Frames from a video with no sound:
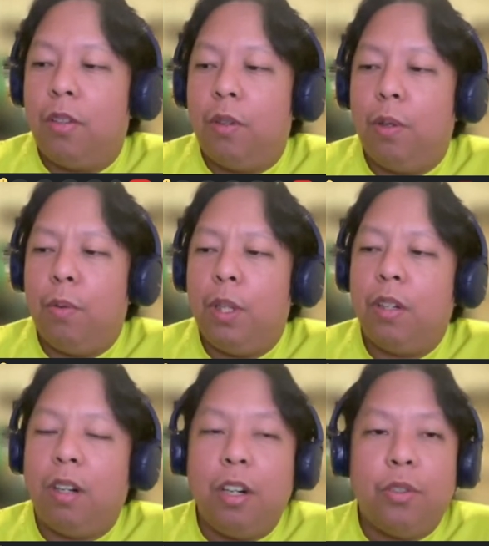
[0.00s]
With
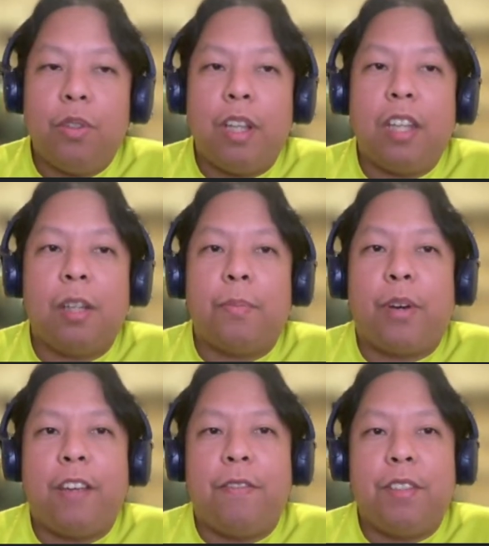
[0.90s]
regards to data
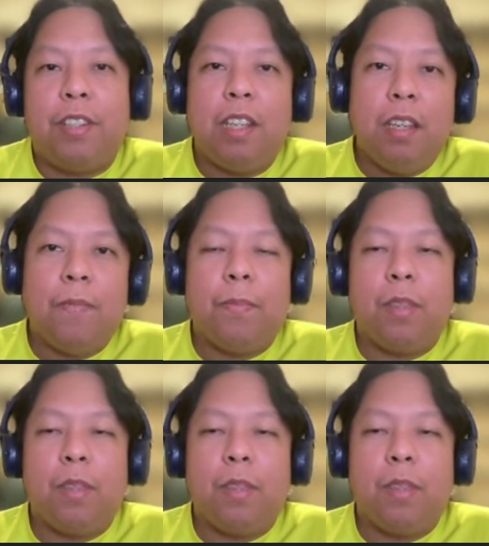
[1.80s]
privacy,